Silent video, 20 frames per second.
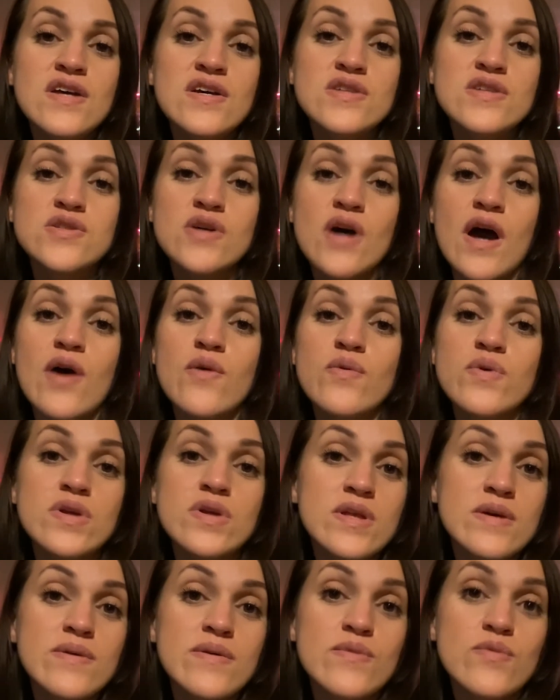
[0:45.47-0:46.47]
So I
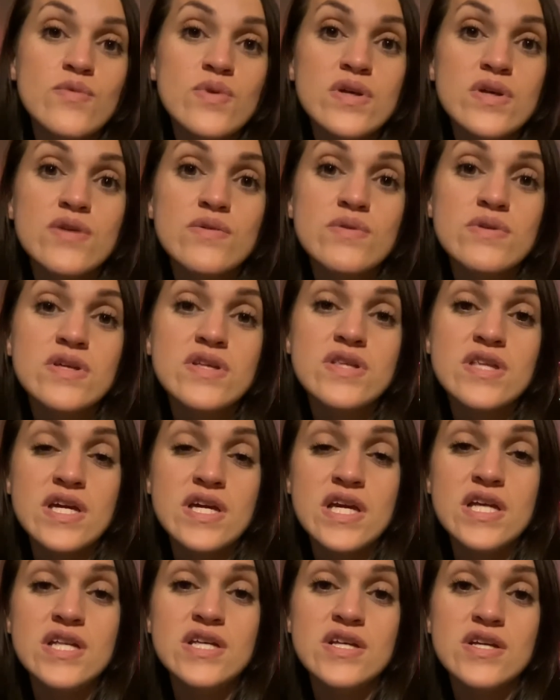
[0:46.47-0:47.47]
really, really, really think
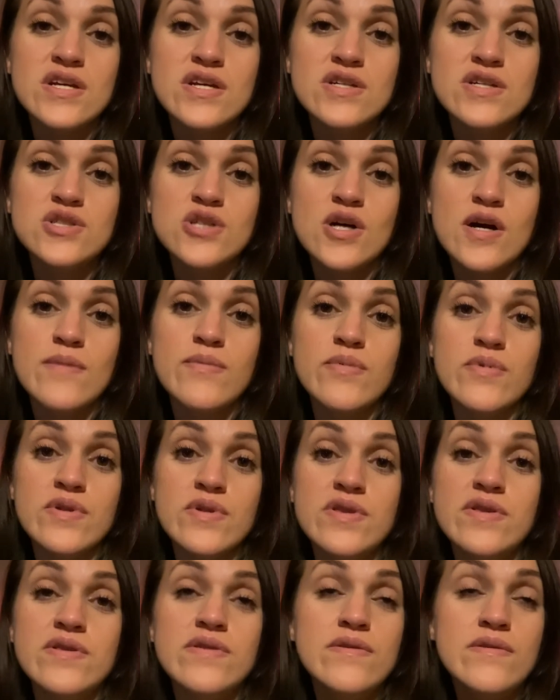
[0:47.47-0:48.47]
he did a good job with
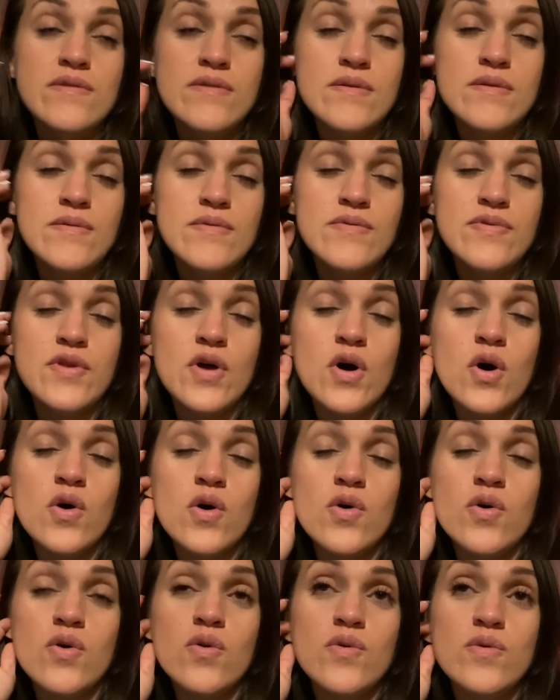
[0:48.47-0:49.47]
the
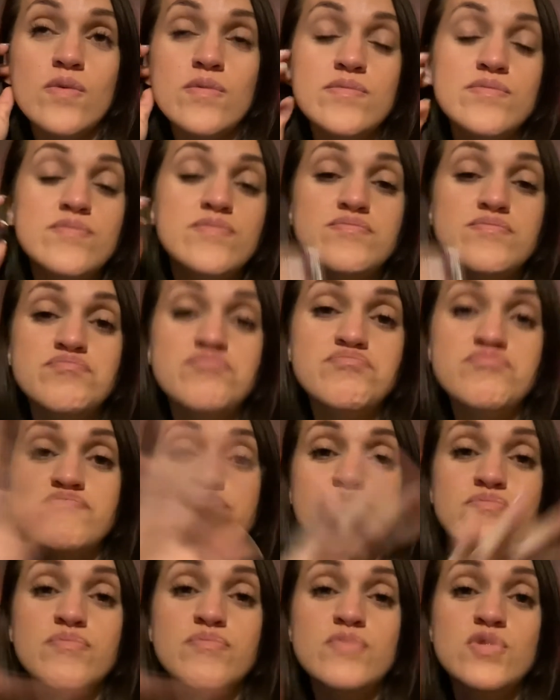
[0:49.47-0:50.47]
whole
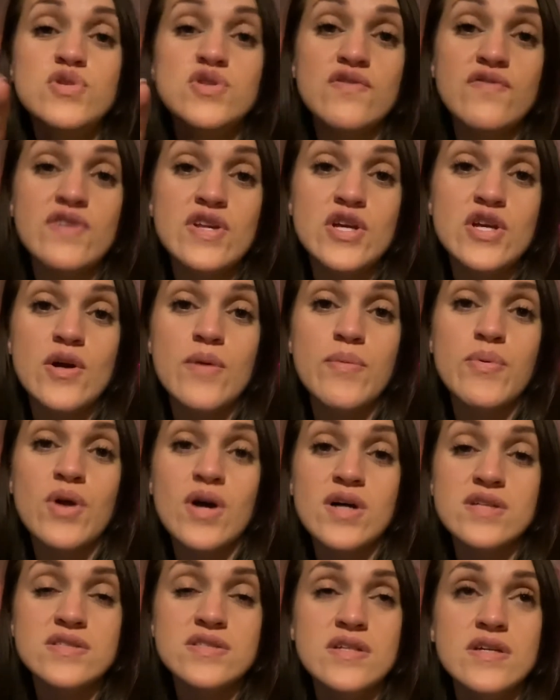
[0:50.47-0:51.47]
music video
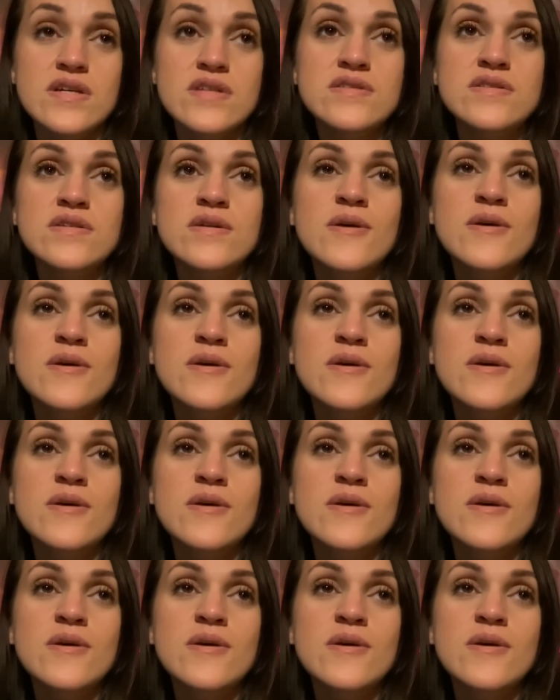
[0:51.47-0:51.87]
process.